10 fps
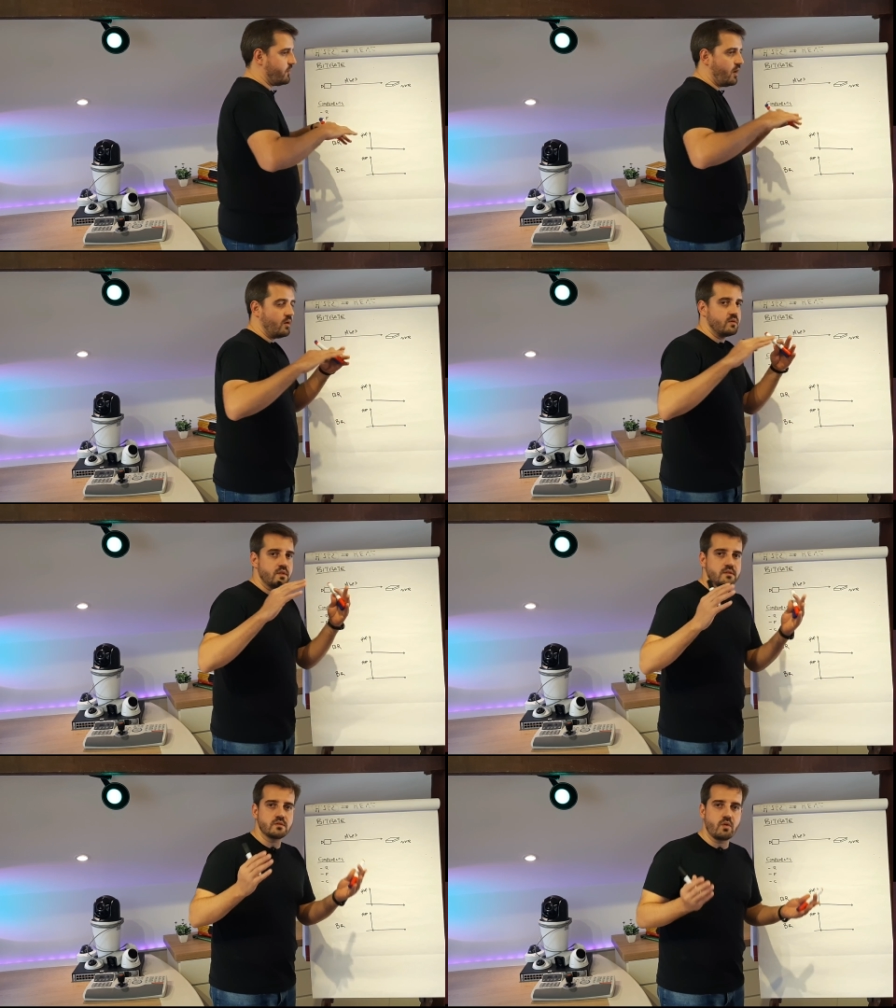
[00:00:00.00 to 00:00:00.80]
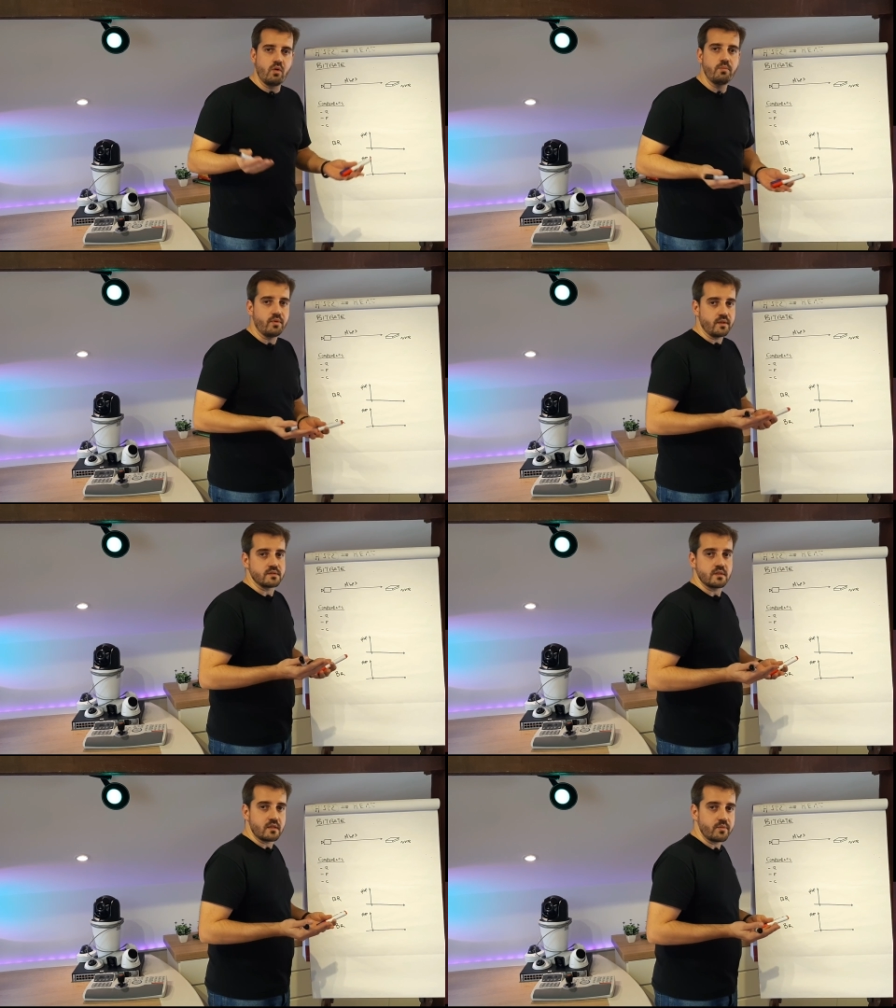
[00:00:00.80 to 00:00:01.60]
all these
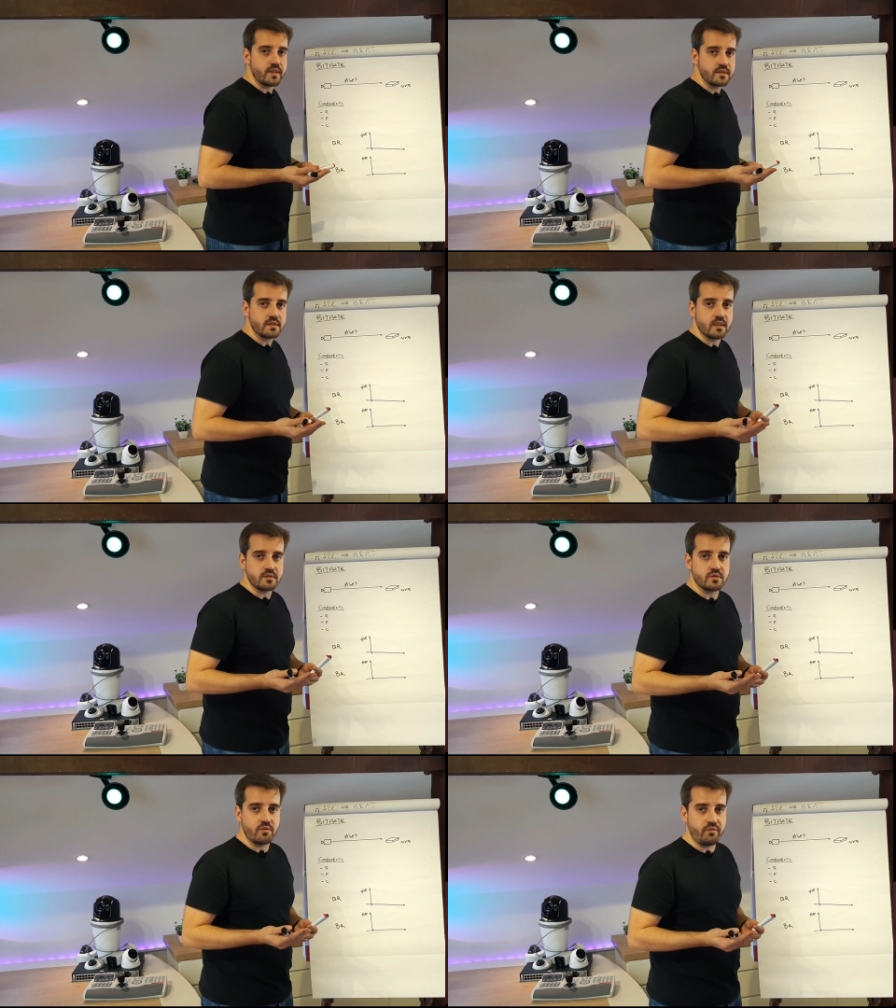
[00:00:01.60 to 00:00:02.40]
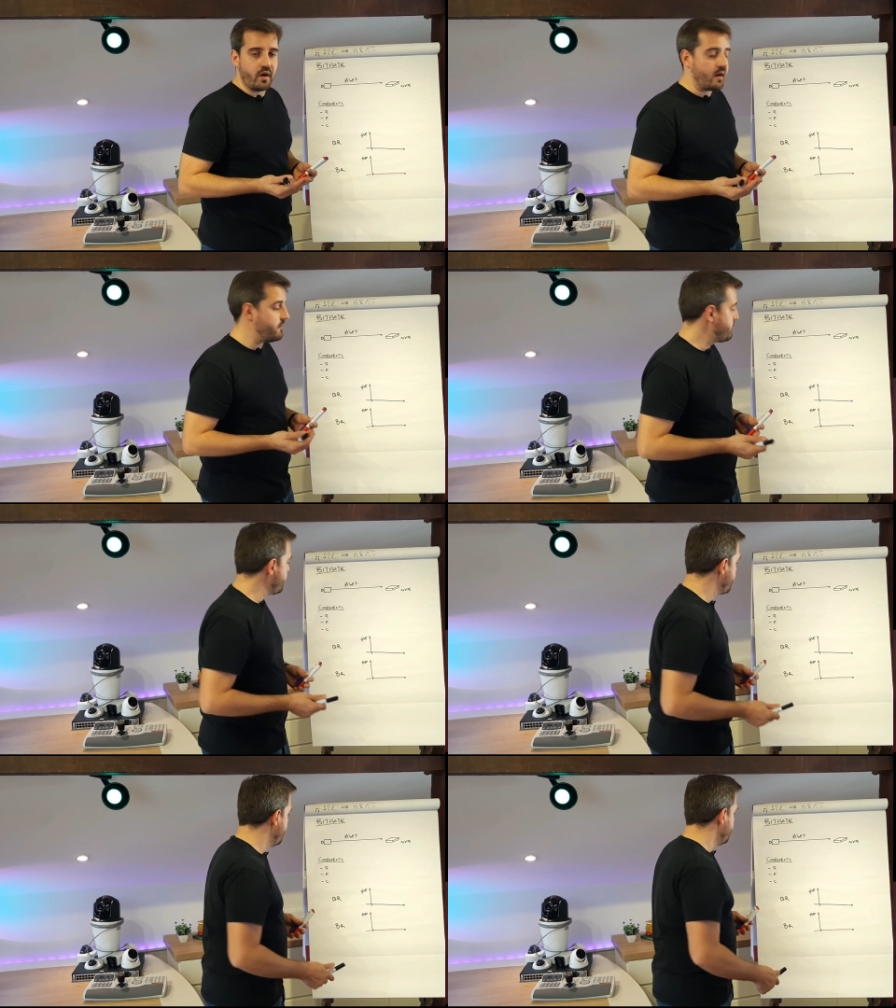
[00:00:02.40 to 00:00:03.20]
components that we discussed so far,
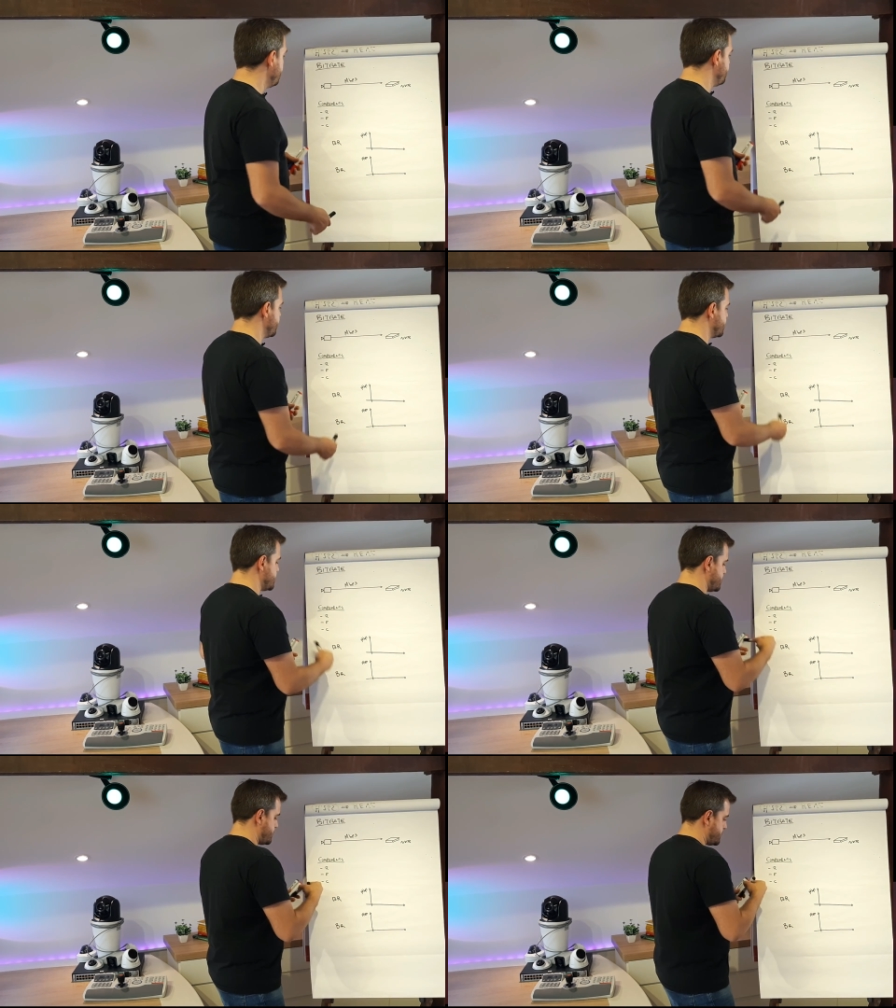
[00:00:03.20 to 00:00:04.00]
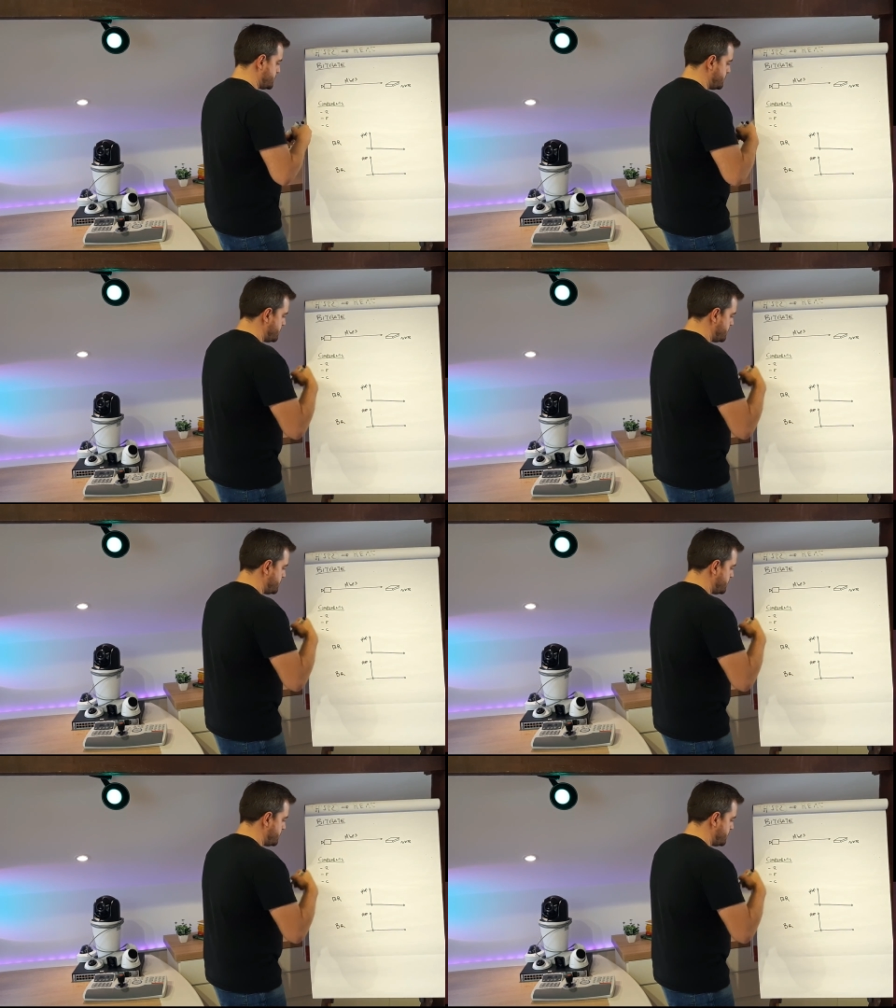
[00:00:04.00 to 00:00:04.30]
which is